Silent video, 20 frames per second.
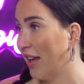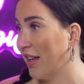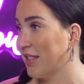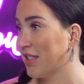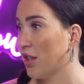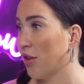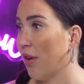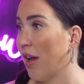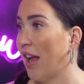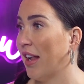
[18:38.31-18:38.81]
Is
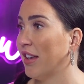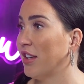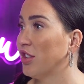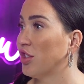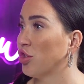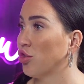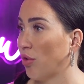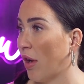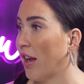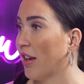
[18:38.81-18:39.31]
there any
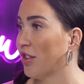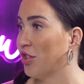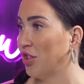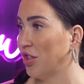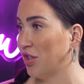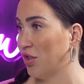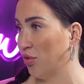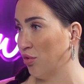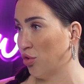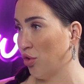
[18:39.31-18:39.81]

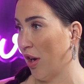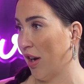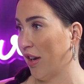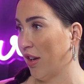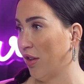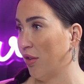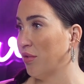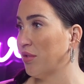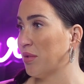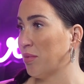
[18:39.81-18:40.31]
strategies you try to
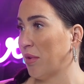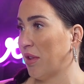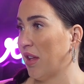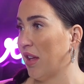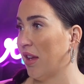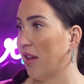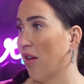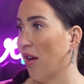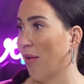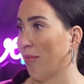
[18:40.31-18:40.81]
use with
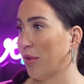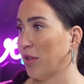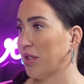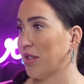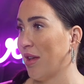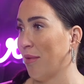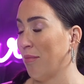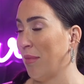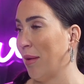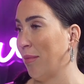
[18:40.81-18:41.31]
e-commerce
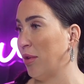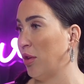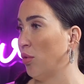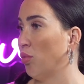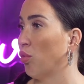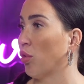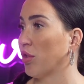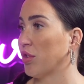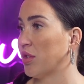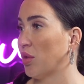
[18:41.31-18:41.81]
that maybe you
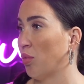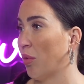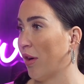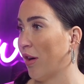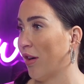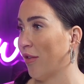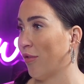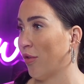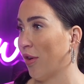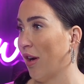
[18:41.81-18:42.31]
weren't
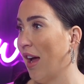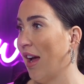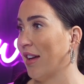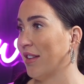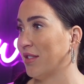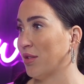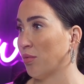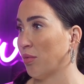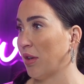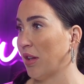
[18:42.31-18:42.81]
aware of or
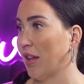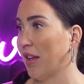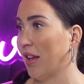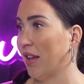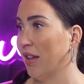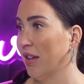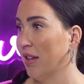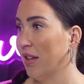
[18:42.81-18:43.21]
had to really